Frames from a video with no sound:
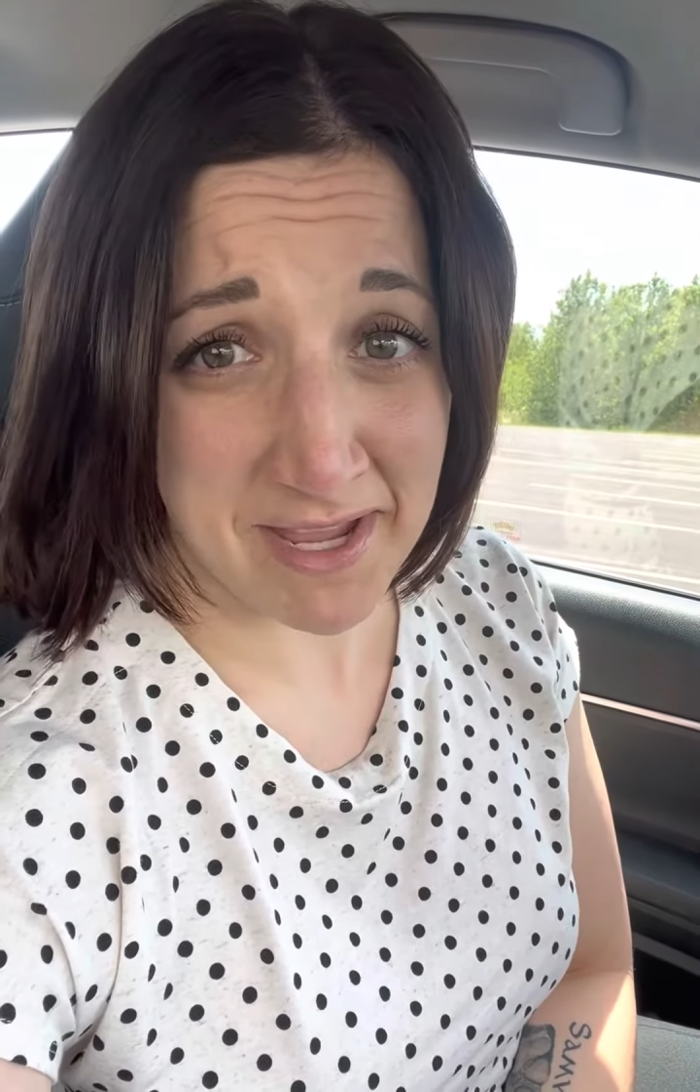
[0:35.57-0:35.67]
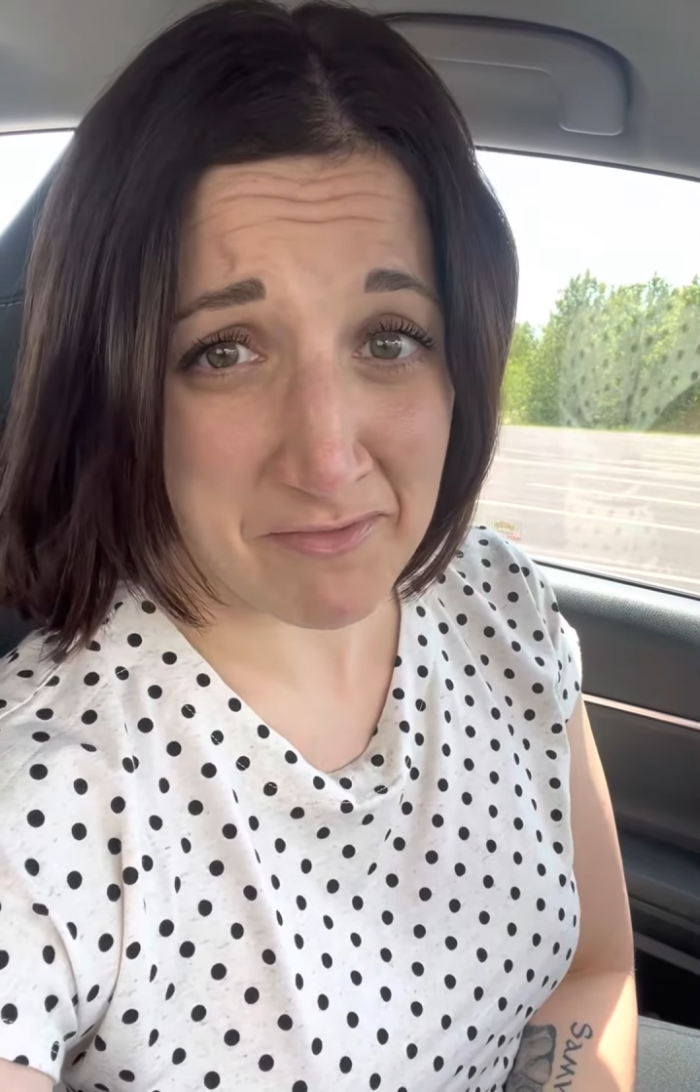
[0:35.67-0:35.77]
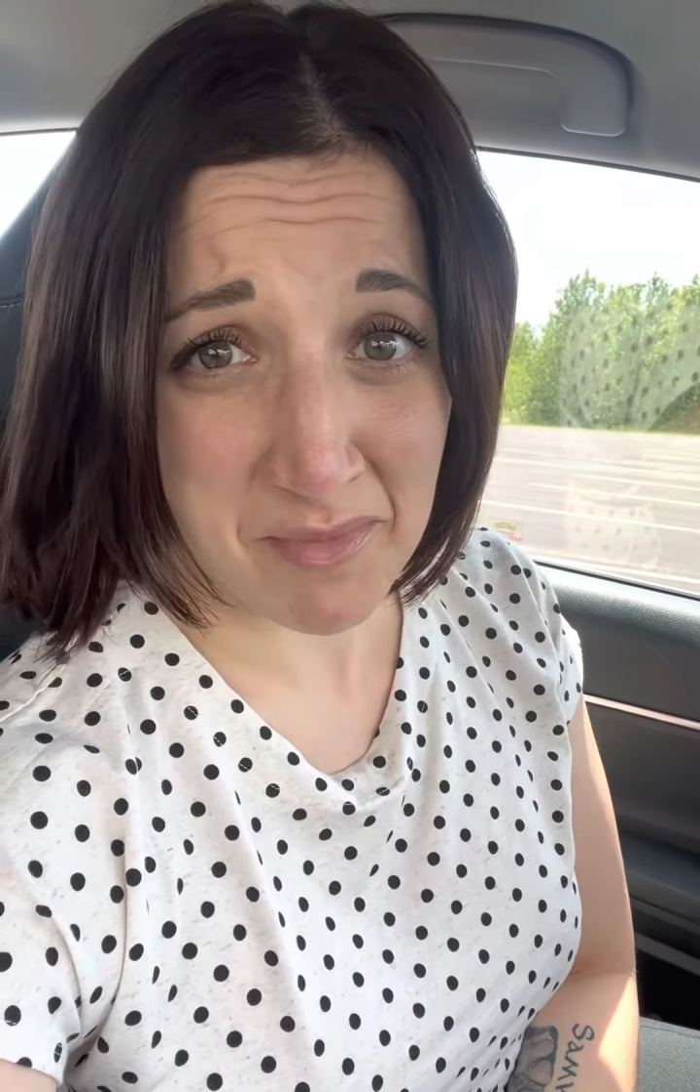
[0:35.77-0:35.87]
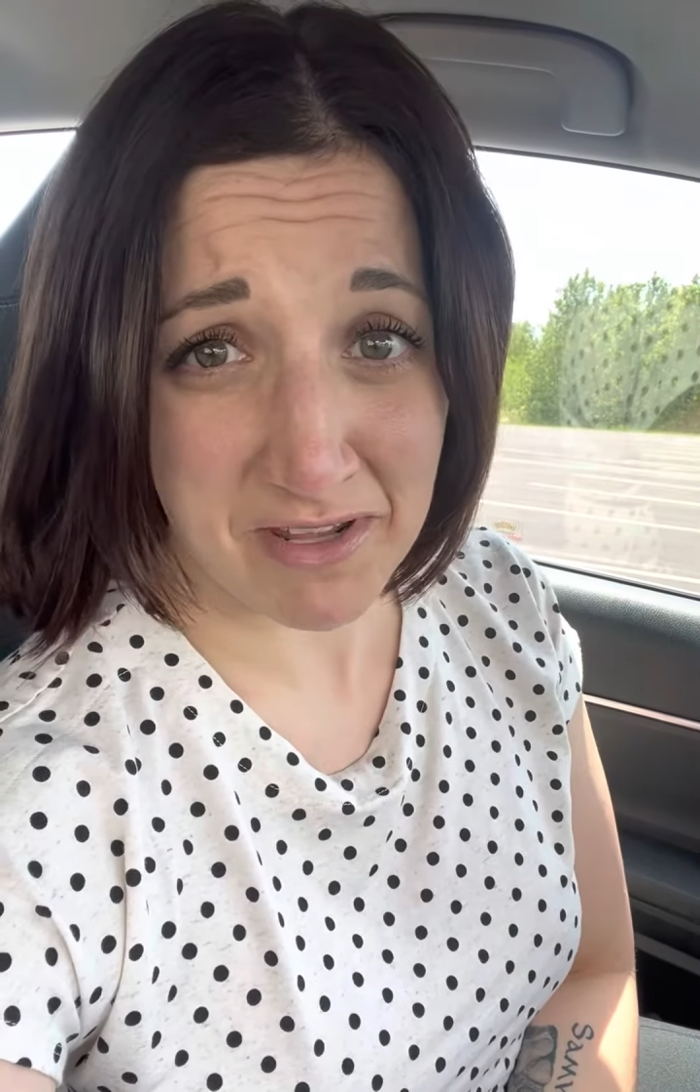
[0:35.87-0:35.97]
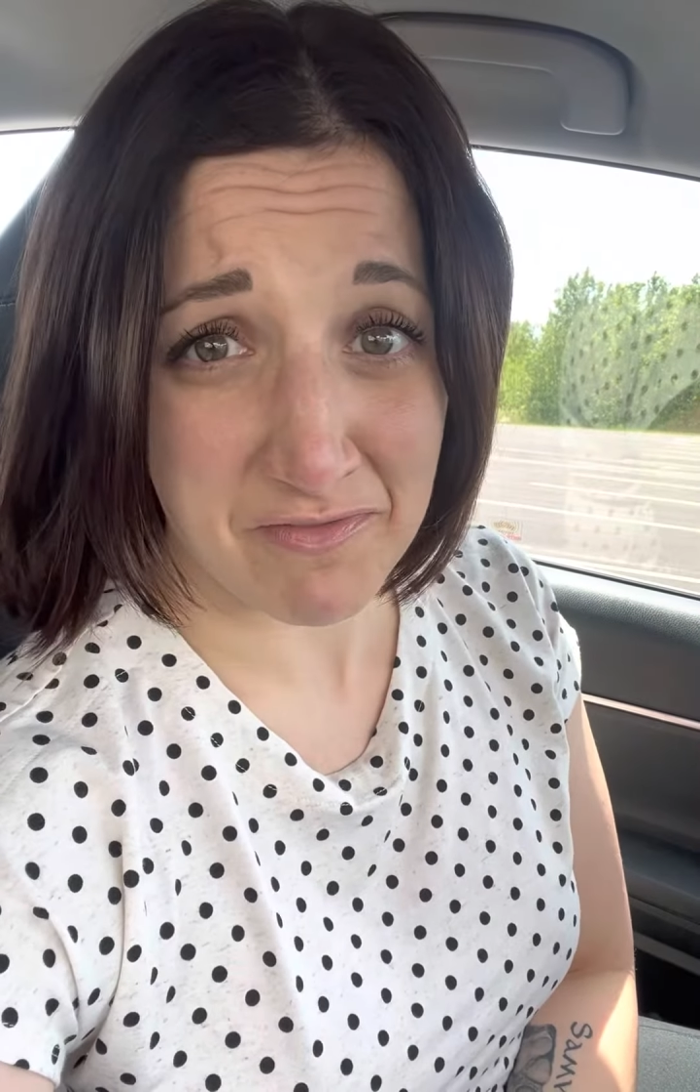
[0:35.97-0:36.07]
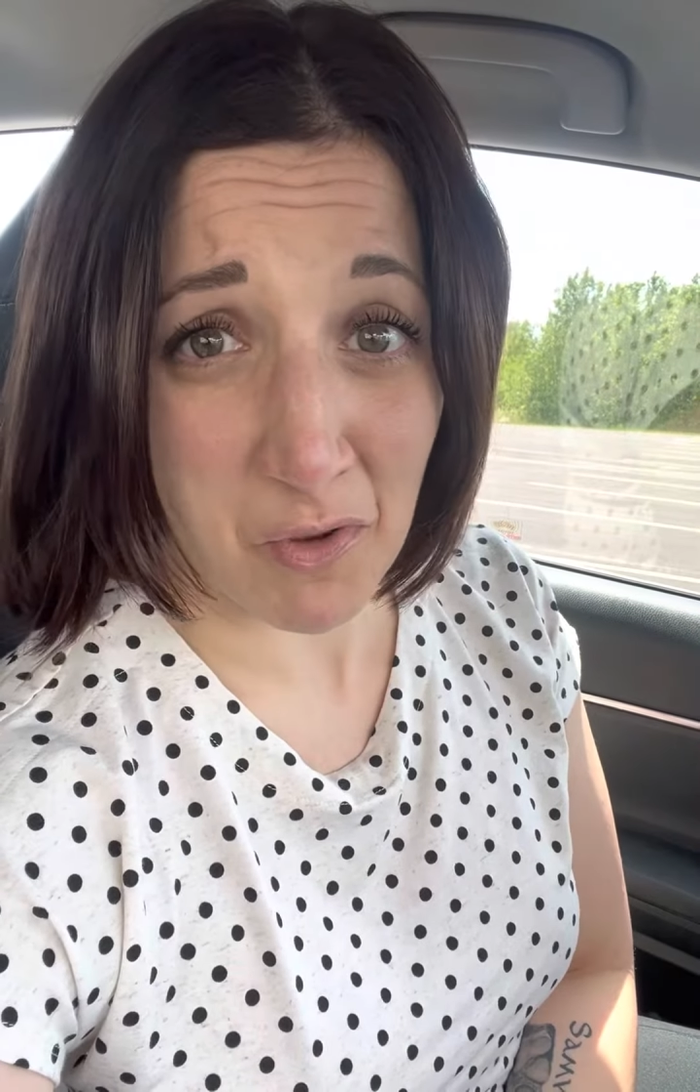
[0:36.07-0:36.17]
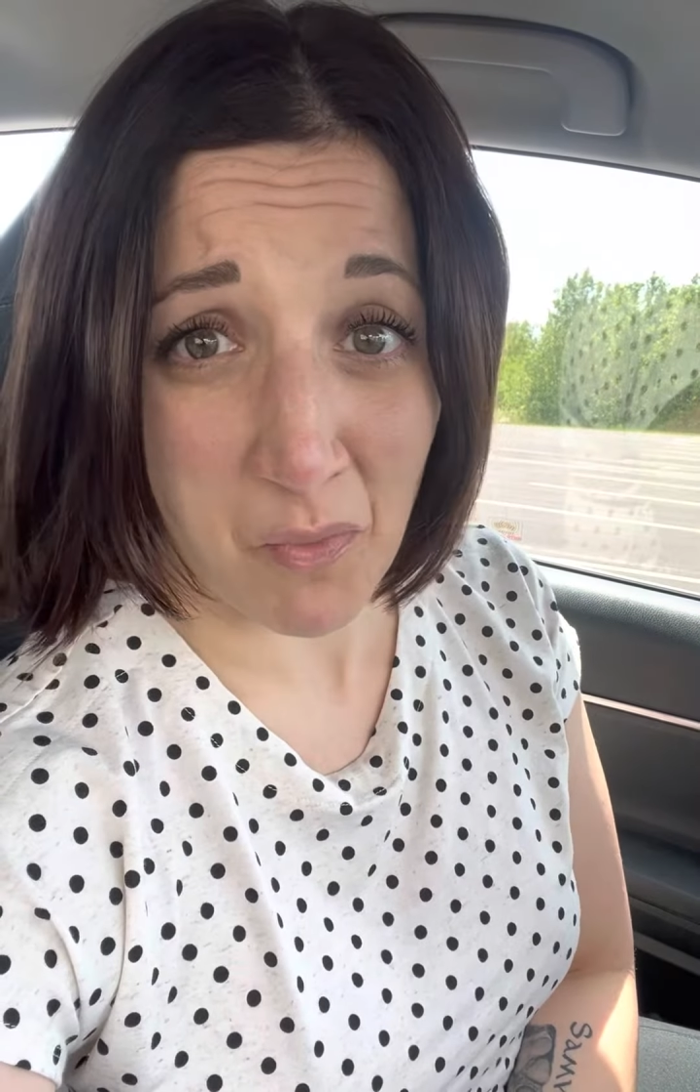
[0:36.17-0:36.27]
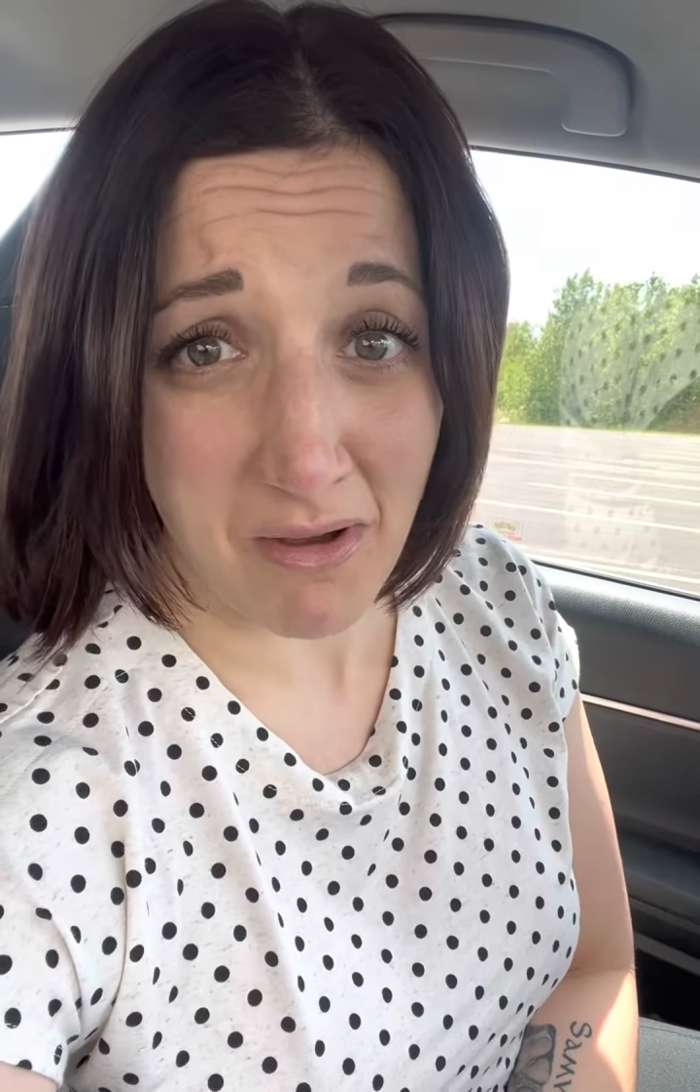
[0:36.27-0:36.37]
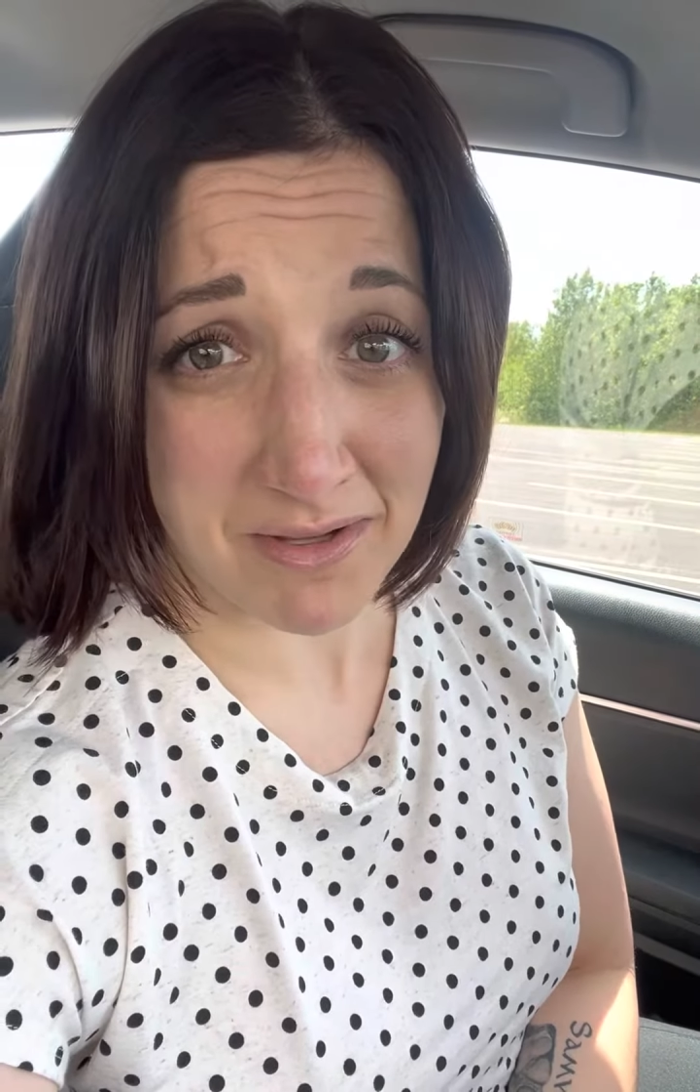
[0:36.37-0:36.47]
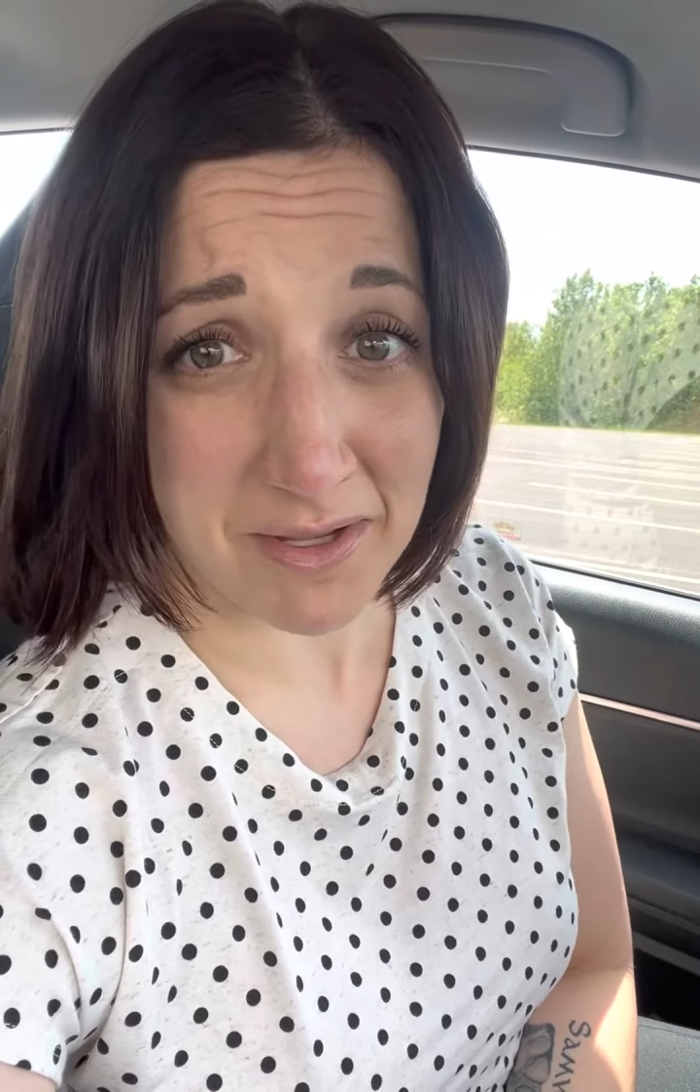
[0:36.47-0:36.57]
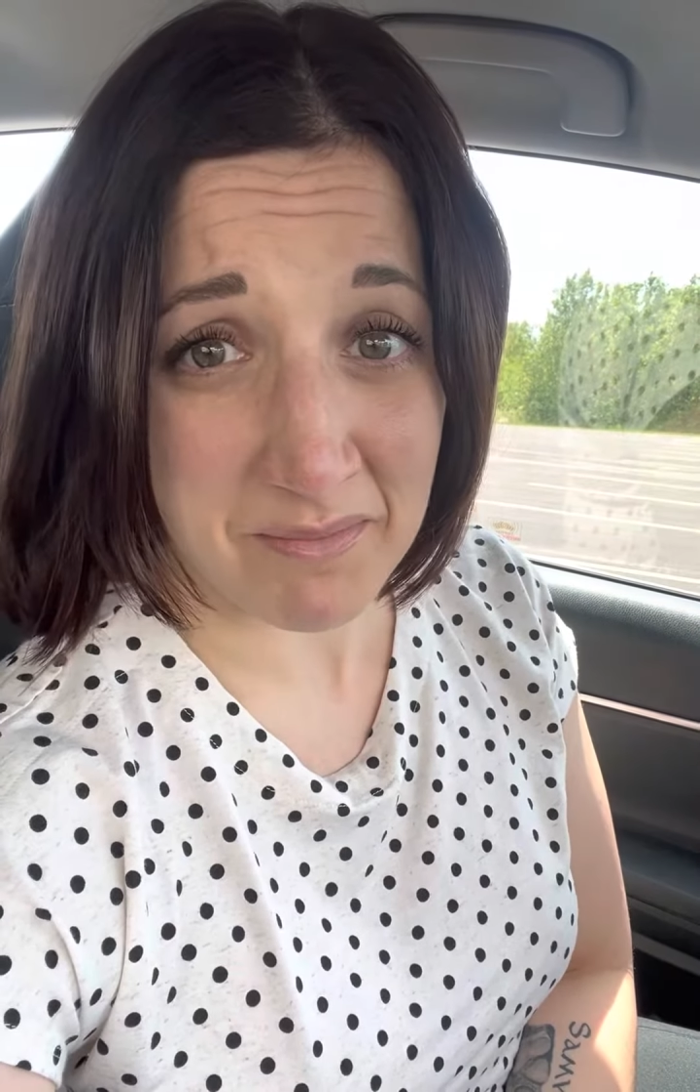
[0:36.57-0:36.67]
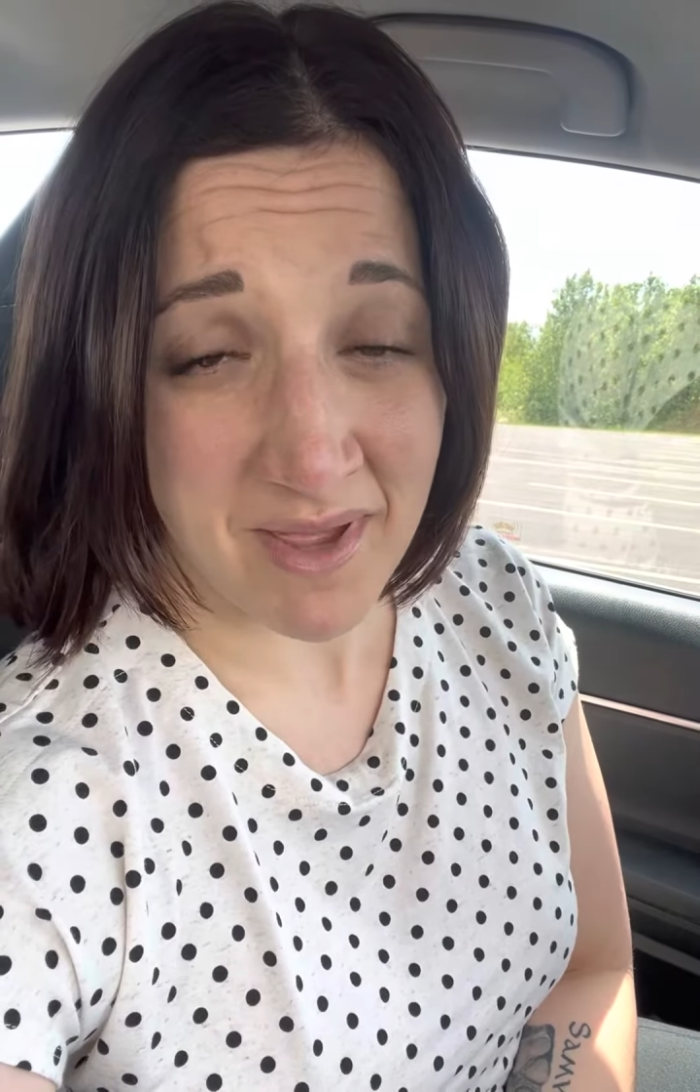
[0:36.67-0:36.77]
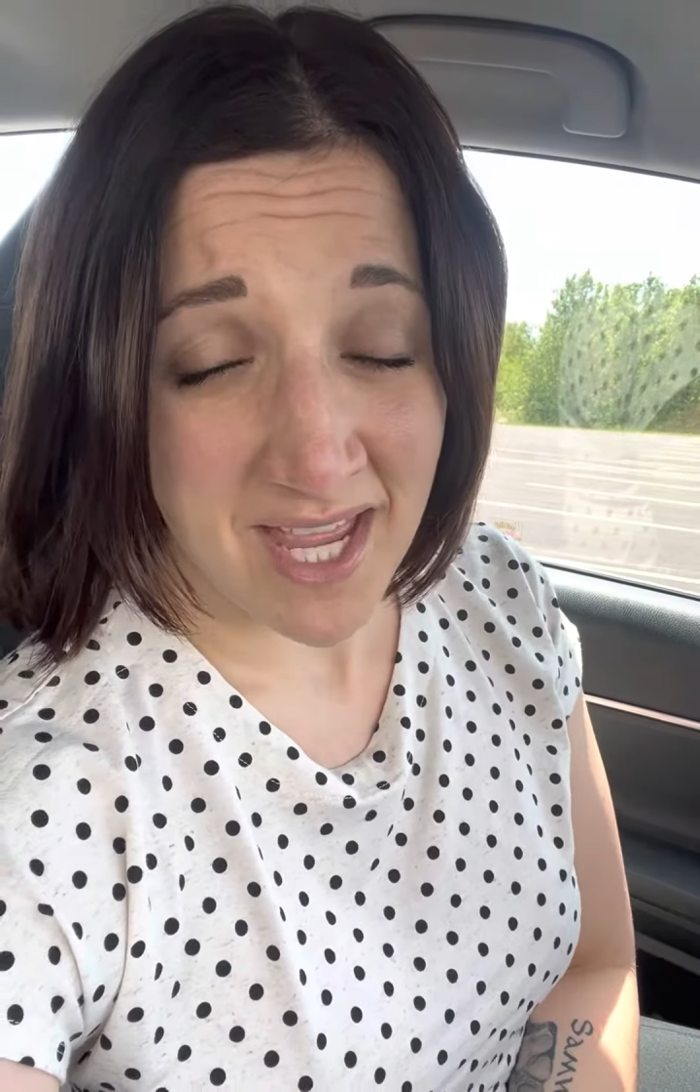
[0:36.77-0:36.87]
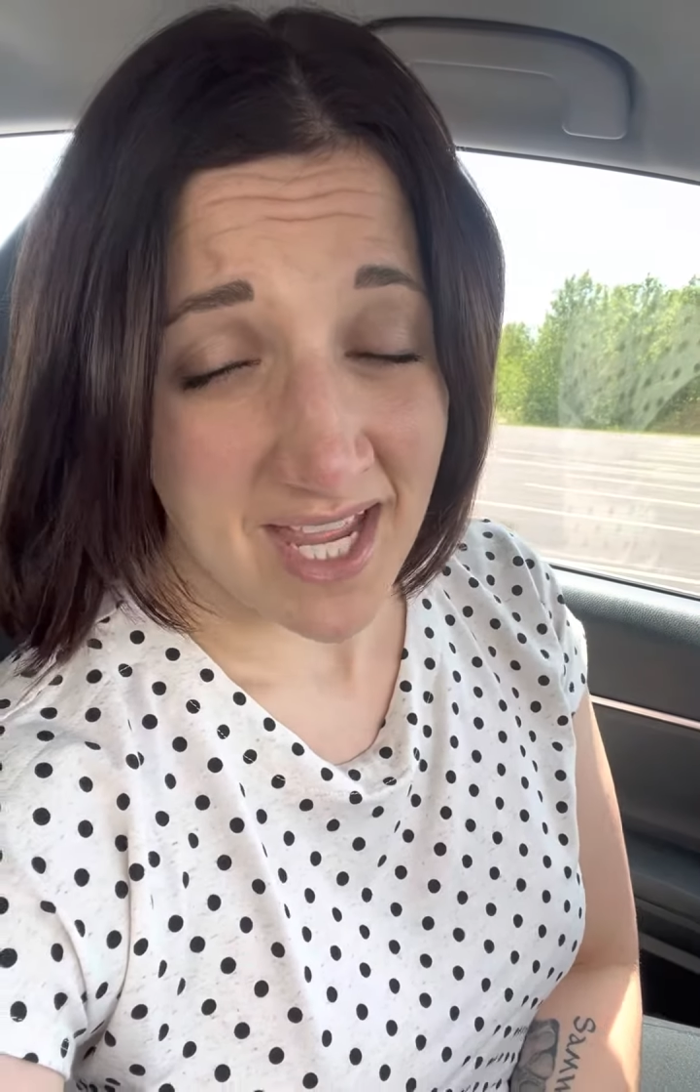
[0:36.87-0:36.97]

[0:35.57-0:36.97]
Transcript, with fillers: everybody feel welcome.